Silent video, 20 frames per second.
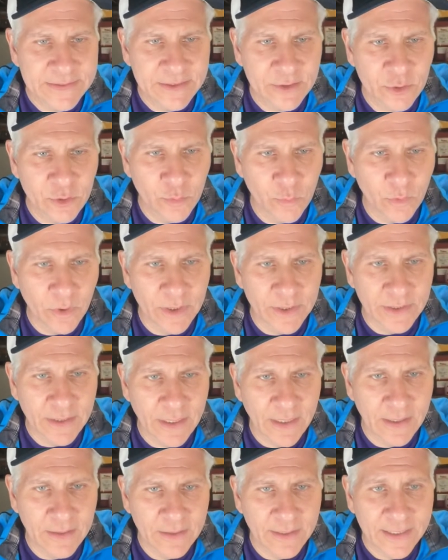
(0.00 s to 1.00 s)
who won
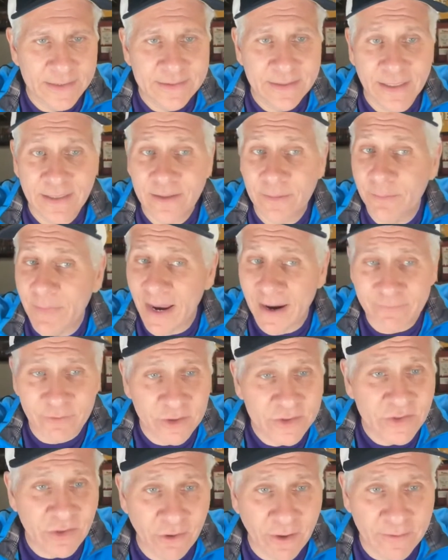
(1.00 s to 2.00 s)
last night. The
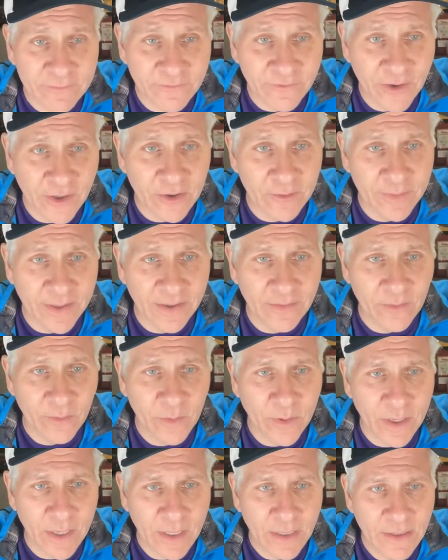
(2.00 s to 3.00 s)
Mavericks are on fire, by the
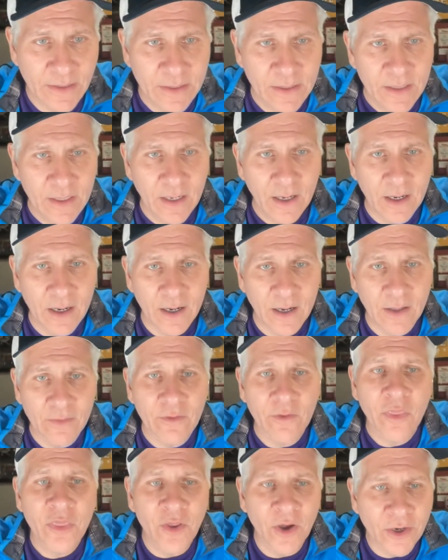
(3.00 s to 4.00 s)
way.
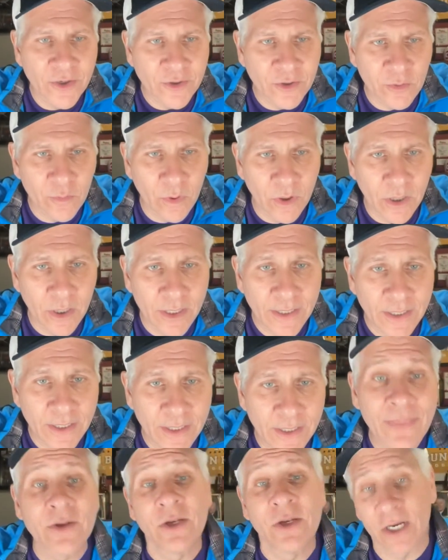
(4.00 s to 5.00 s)
The Thunder won
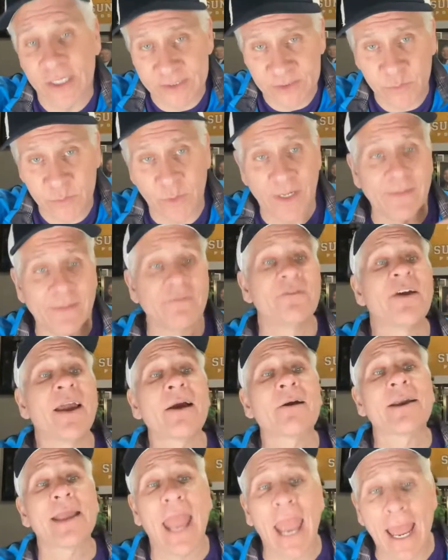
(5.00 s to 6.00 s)
and the Nuggets won.
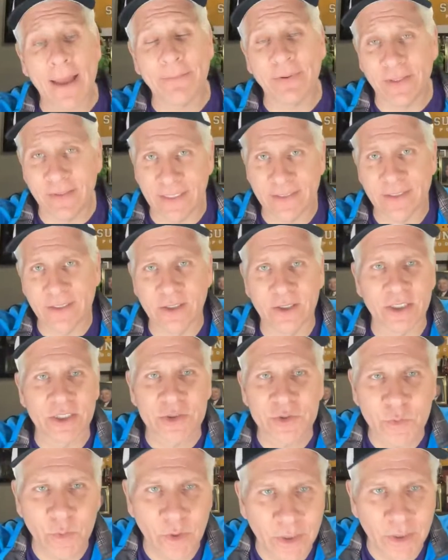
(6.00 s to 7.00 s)
I'm very happy that the
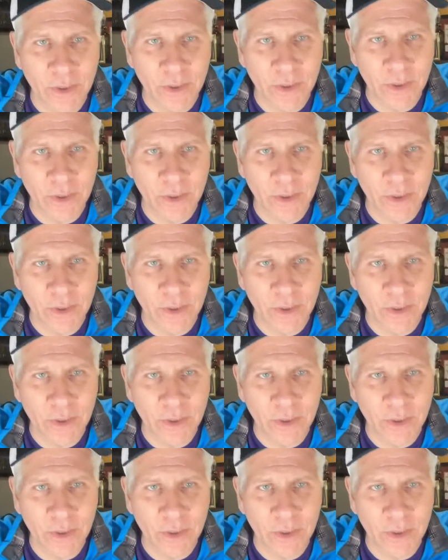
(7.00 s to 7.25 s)
Nuggets won.